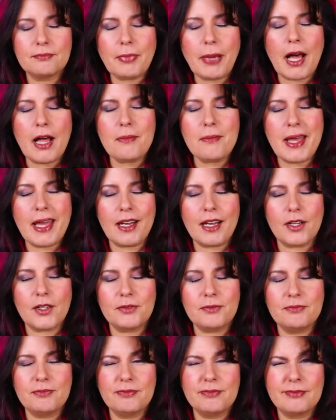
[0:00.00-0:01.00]

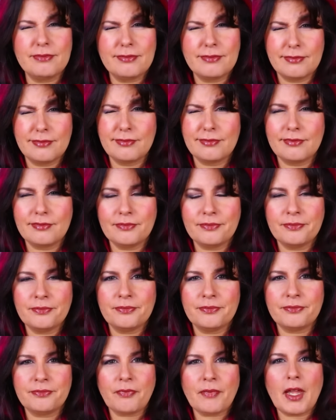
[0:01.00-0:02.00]
Palmetto,
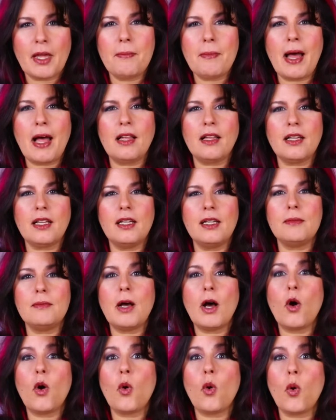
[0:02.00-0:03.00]

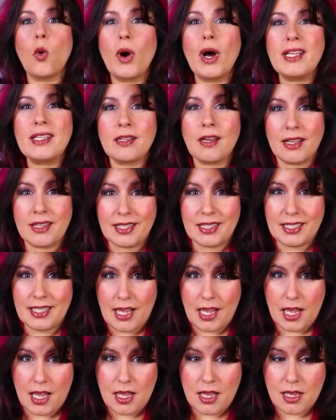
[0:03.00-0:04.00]
Malcolm was on the
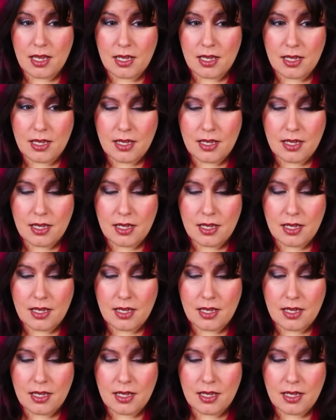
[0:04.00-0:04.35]
take.